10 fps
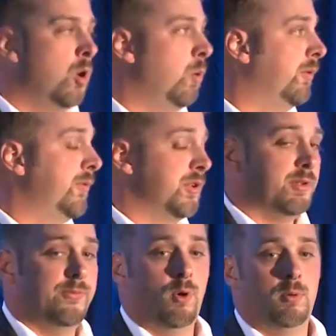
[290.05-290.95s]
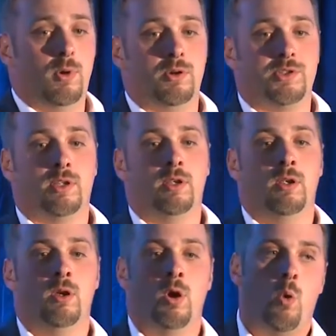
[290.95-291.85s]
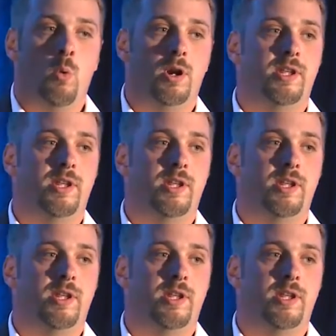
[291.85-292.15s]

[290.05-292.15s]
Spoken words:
Well, first and foremost, we're